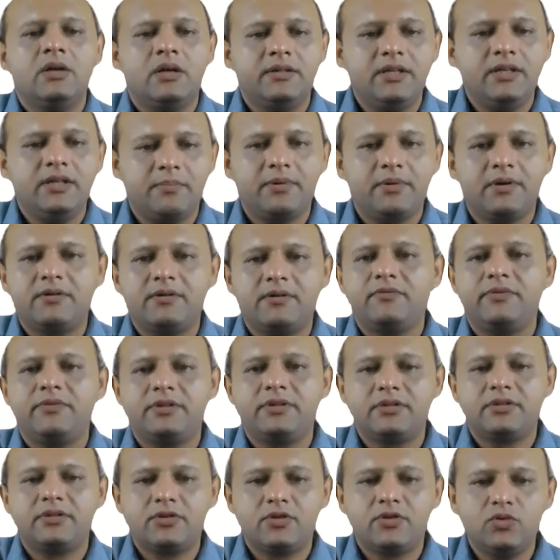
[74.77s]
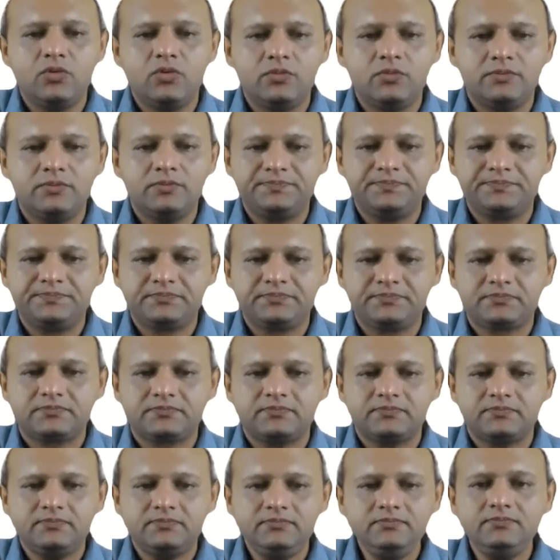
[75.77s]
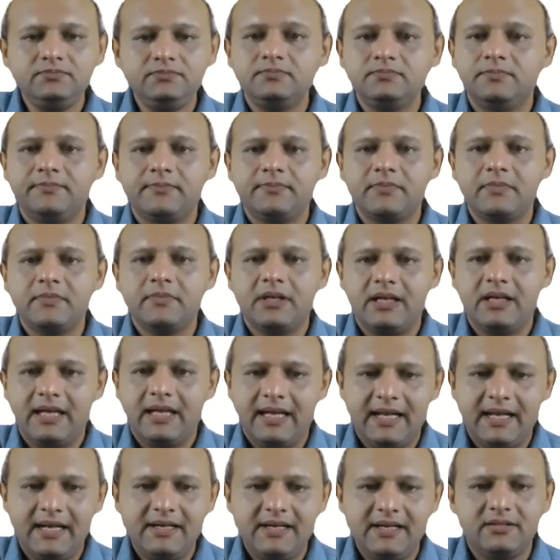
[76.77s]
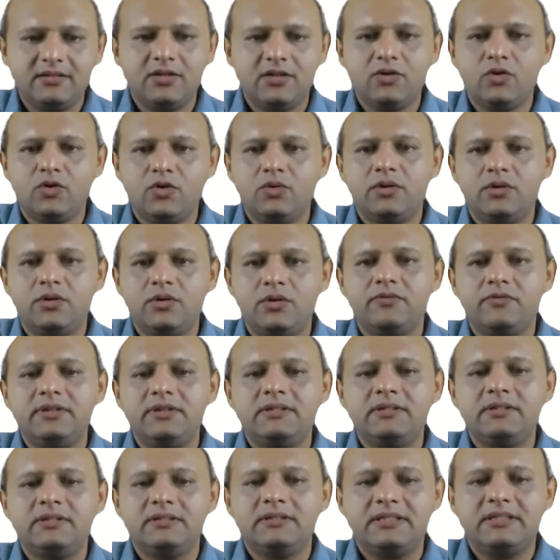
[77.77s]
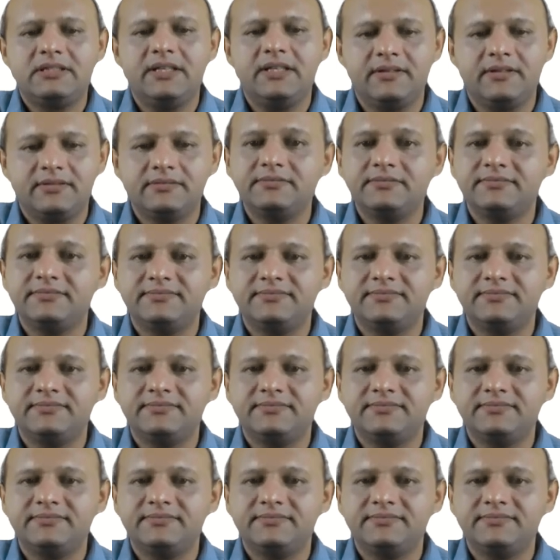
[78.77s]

the upper with 2 and the lower with 3.